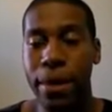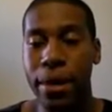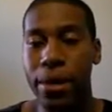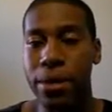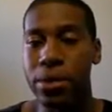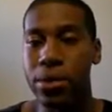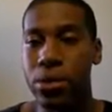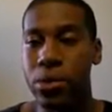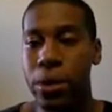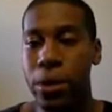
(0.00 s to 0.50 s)

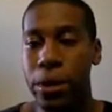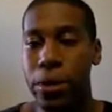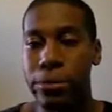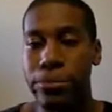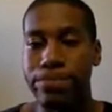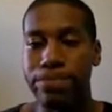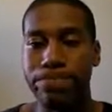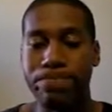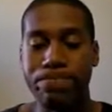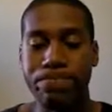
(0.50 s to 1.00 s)
So,
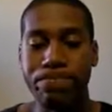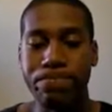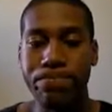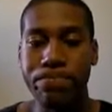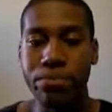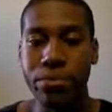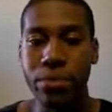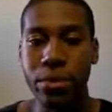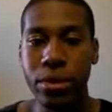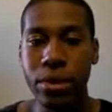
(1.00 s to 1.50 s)

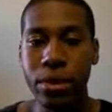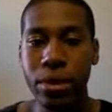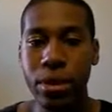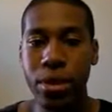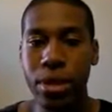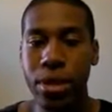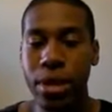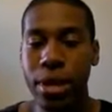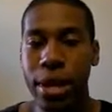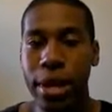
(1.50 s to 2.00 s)

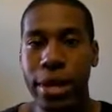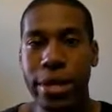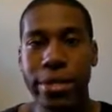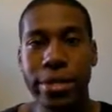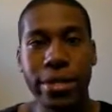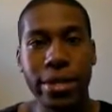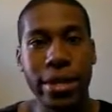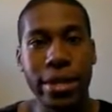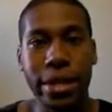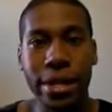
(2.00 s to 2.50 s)
yeah,
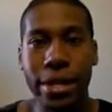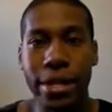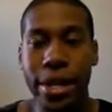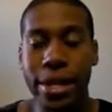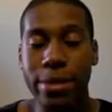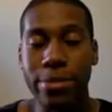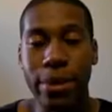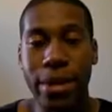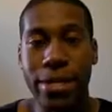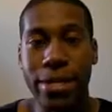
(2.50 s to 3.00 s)

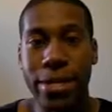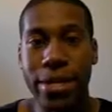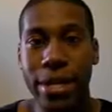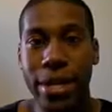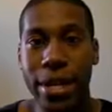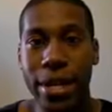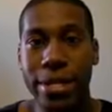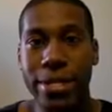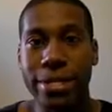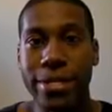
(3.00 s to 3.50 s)
that's basically
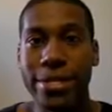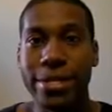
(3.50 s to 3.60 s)
it.